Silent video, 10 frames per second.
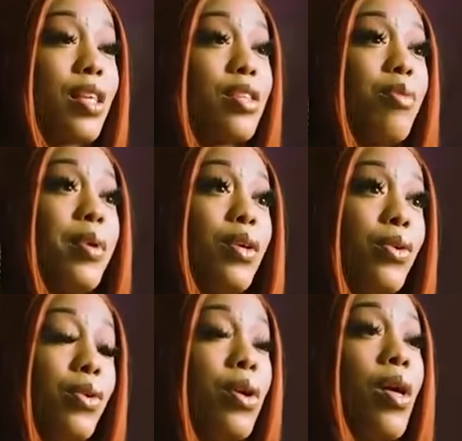to, like, still be
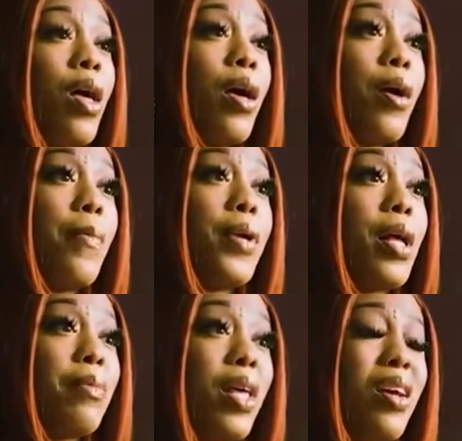cool. But
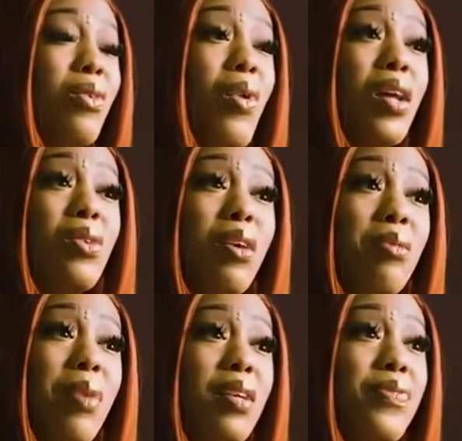I'm like, why do
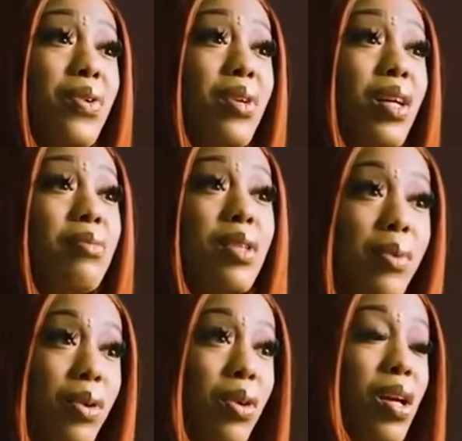everybody feel
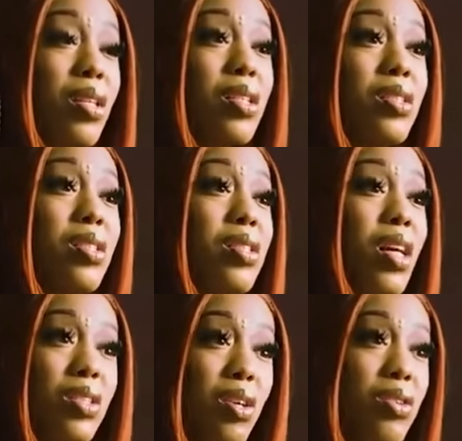comfortable to just
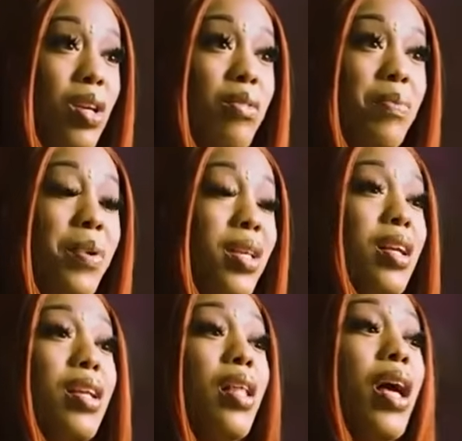touch on you? Even P.
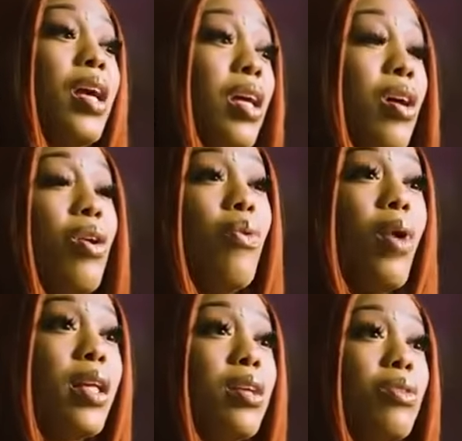Diddy, like,
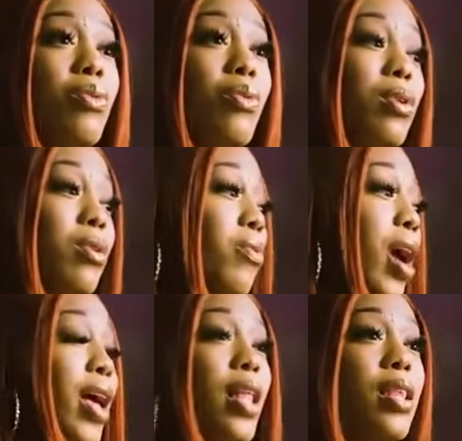why
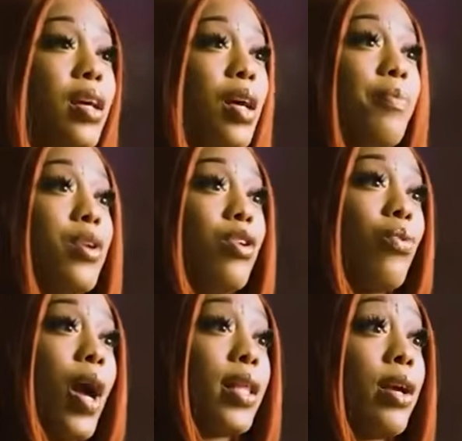I look up and
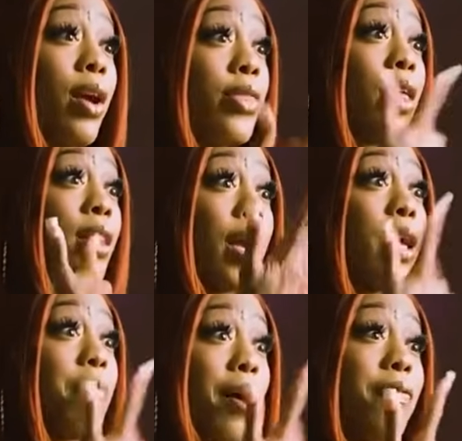you're right there? And then,
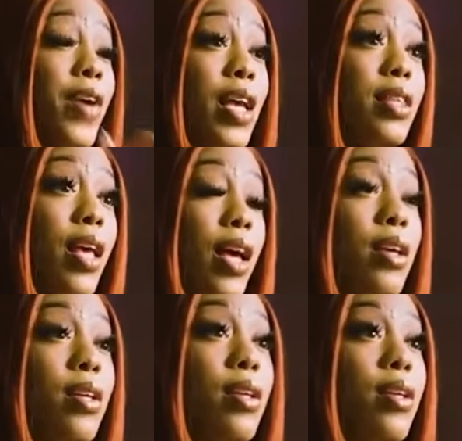like, in my face,
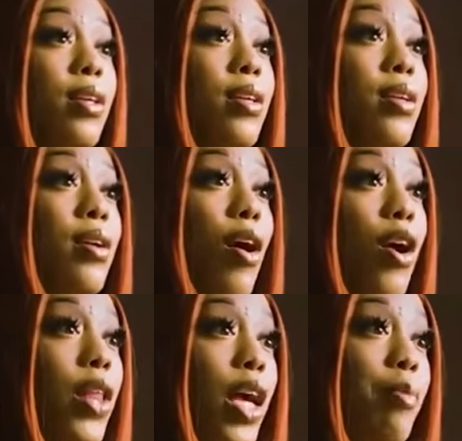like,
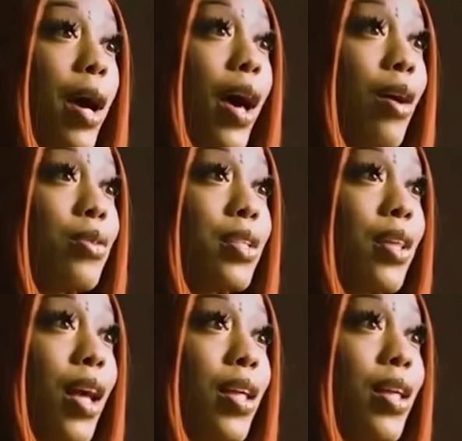are you, like, in my house?
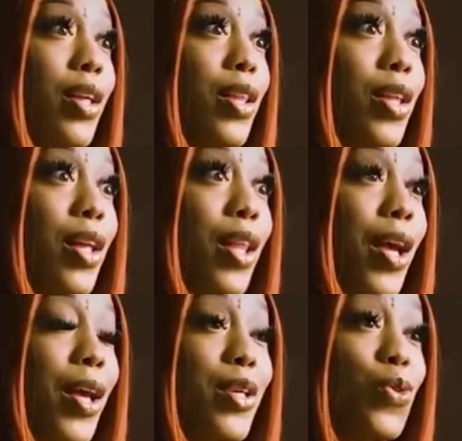Like,
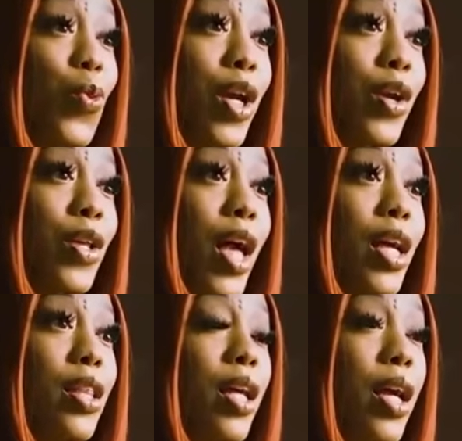it's weird.
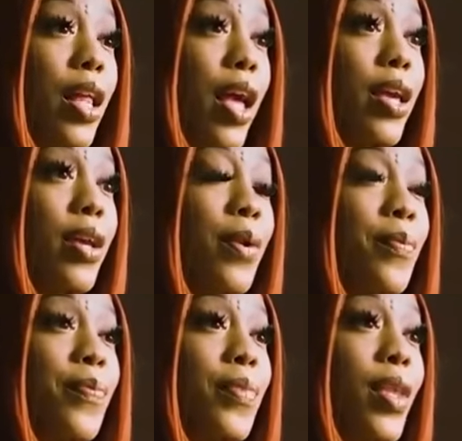Like, looking at him,